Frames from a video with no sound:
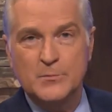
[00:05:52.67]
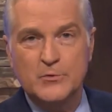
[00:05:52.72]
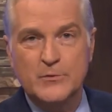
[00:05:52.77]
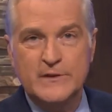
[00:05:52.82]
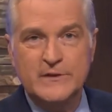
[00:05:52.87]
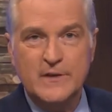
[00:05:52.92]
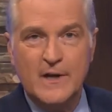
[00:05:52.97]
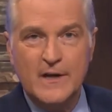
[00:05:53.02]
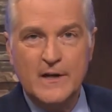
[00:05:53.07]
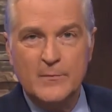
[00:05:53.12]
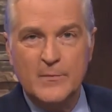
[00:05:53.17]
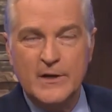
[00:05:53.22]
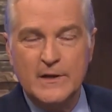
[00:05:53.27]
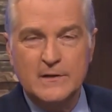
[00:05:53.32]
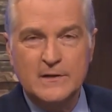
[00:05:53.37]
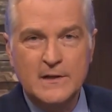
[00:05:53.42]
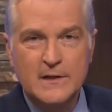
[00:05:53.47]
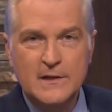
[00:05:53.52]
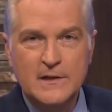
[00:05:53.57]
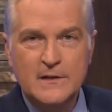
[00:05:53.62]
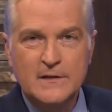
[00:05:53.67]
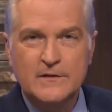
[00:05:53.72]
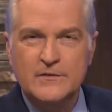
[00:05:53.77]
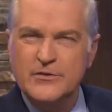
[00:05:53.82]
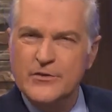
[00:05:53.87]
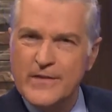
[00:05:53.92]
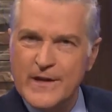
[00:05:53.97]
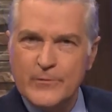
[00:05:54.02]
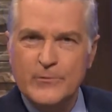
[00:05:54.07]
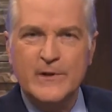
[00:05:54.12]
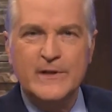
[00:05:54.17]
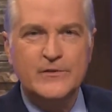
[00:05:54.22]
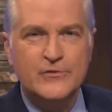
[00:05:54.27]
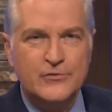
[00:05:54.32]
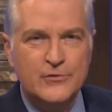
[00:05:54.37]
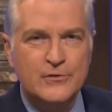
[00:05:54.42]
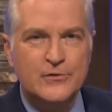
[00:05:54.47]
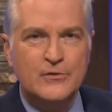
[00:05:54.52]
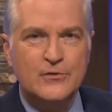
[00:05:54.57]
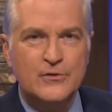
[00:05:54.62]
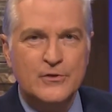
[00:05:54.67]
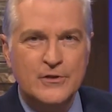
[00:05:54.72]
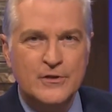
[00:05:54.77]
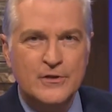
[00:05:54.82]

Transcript: retirement. Do they ring true?